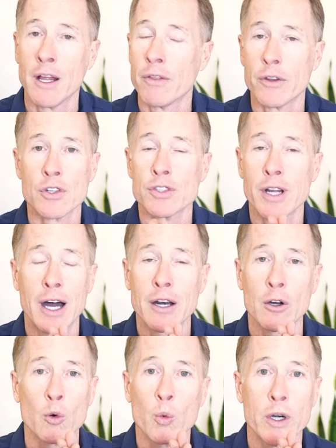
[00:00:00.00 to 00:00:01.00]
There's not
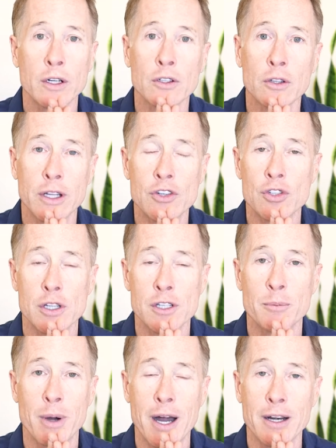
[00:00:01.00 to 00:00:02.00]
a weird glitch in your
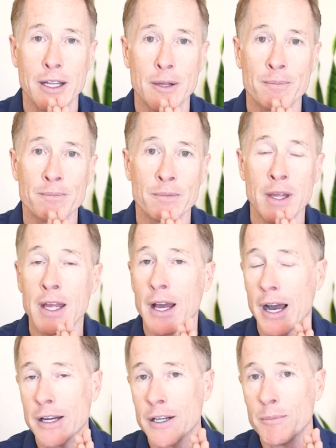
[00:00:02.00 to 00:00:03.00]
body.
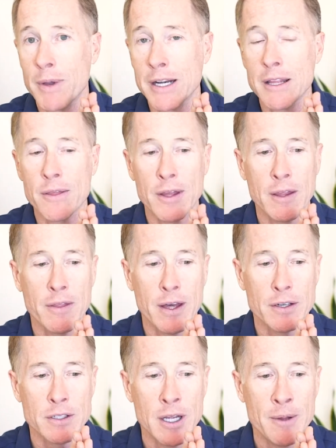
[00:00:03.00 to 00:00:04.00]
I hear many think
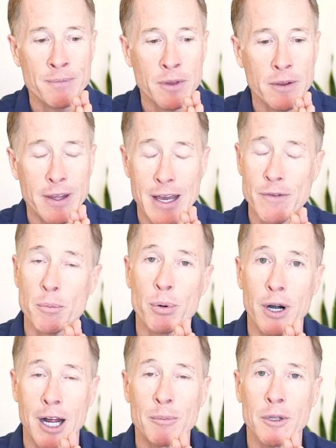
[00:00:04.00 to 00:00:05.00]
that they have a
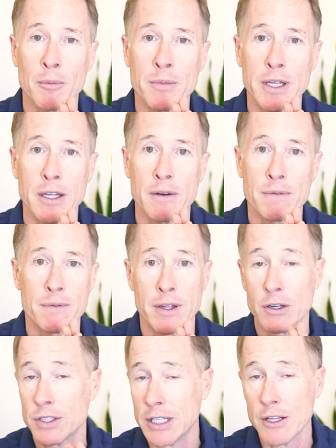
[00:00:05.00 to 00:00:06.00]
problem if
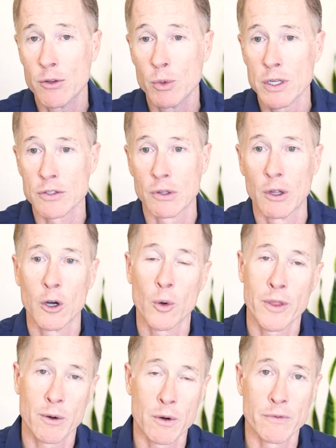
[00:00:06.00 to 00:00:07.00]
their T3 is low
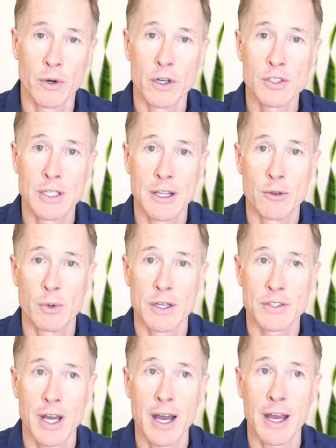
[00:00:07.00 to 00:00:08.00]
and their reverse T3
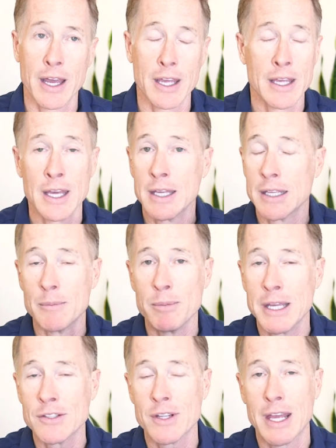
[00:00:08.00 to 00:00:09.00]
is high. It
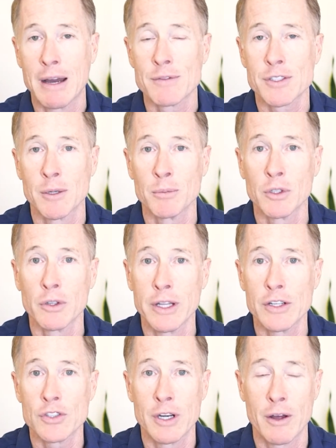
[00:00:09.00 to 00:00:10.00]
means they have some
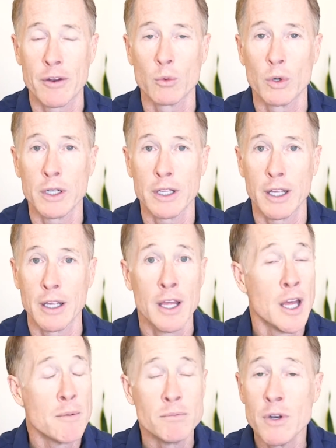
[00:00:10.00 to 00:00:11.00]
glitch in how they're working.
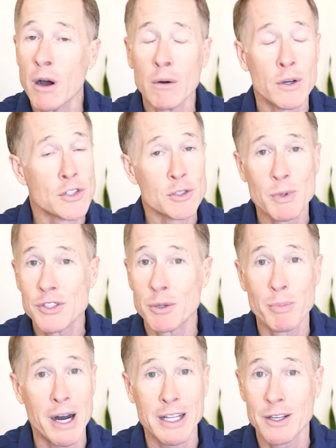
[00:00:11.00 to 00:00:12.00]
No, it just means your
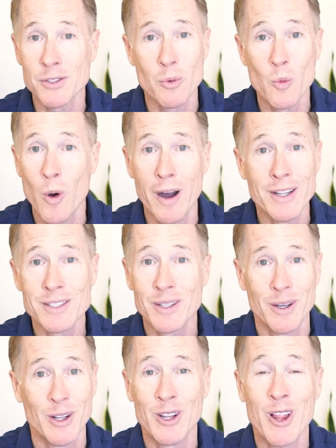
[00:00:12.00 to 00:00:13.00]
body doesn't want
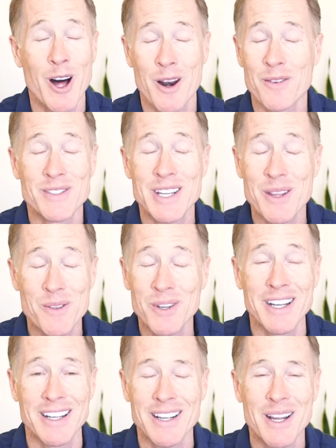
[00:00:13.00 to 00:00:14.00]
a lot of
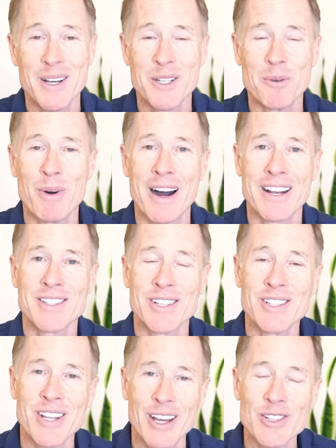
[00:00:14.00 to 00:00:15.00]
T3. Your body's
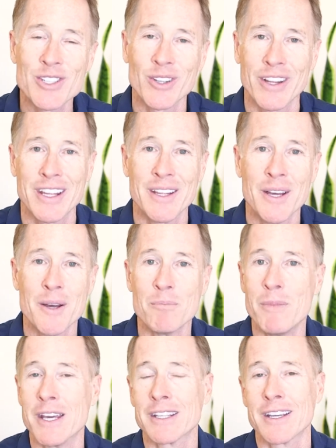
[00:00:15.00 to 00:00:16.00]
intentionally
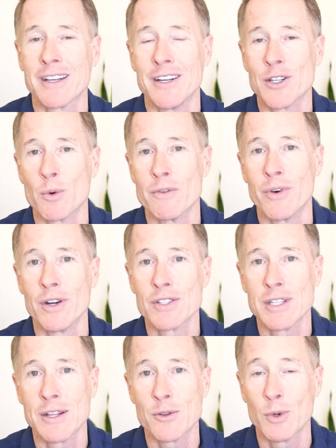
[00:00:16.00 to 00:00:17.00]
making it into reverse
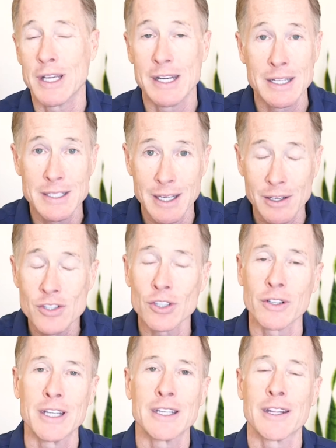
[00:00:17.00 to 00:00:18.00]
T3 and
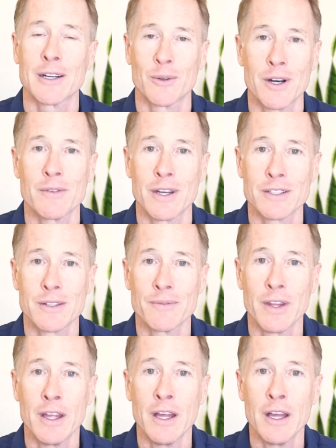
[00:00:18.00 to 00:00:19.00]
intentionally getting rid of it.
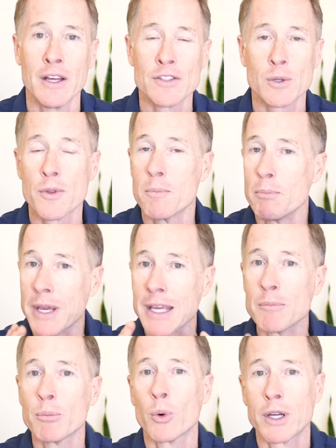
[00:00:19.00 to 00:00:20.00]
So the
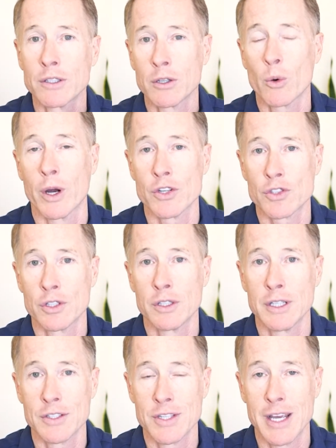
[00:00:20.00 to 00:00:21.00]
main point to
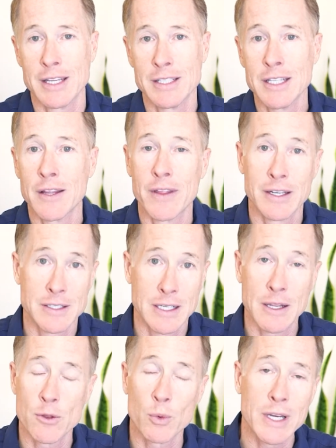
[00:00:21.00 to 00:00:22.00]
question is the idea that
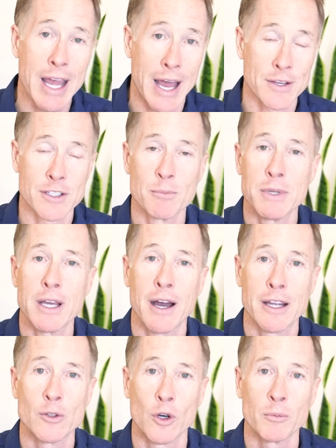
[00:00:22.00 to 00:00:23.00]
T3 has to be
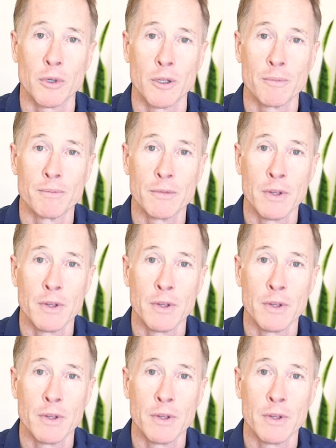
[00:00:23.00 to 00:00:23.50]
high normal.